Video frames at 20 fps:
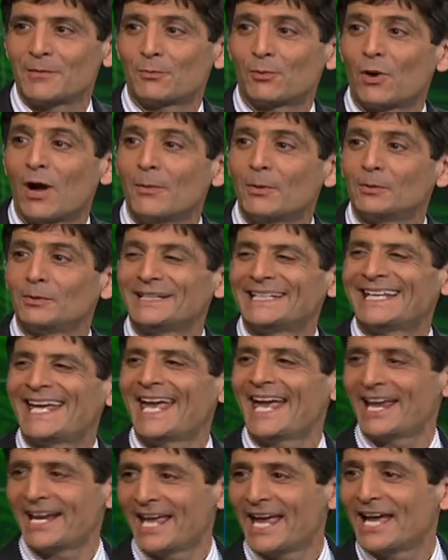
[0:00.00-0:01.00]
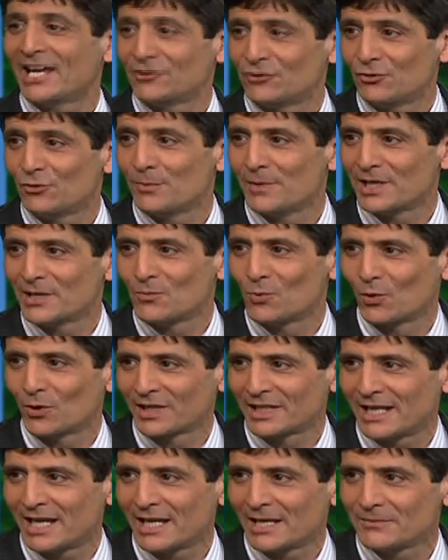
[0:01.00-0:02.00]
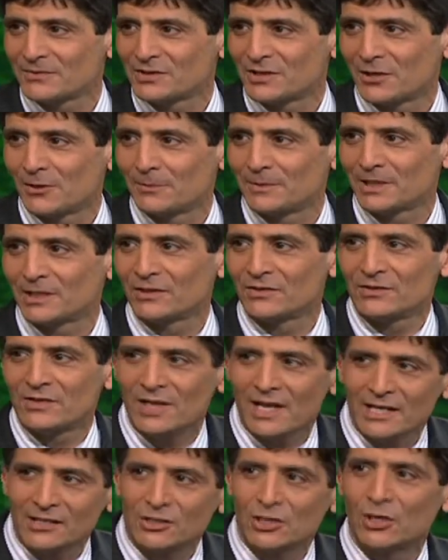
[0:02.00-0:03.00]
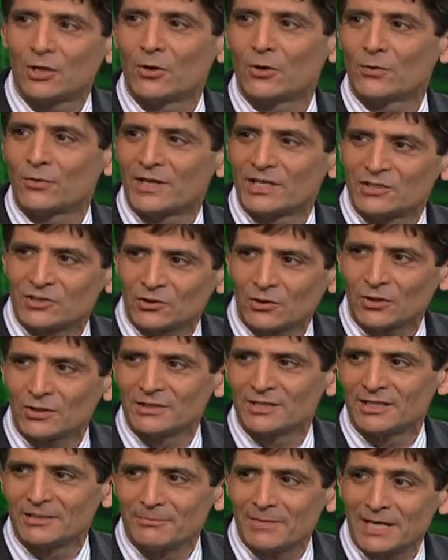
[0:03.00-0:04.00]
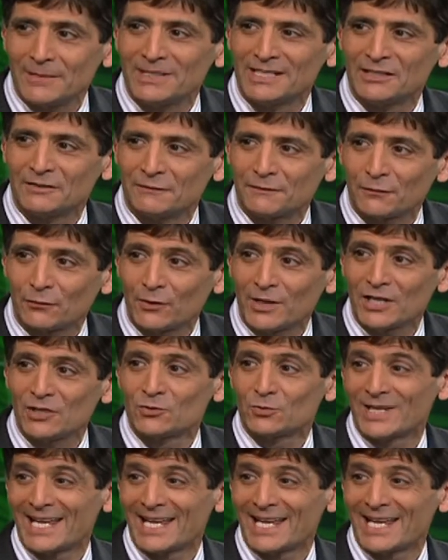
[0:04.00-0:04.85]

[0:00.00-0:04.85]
probably can't add too many more games there because then, you know, they start to maybe infringe.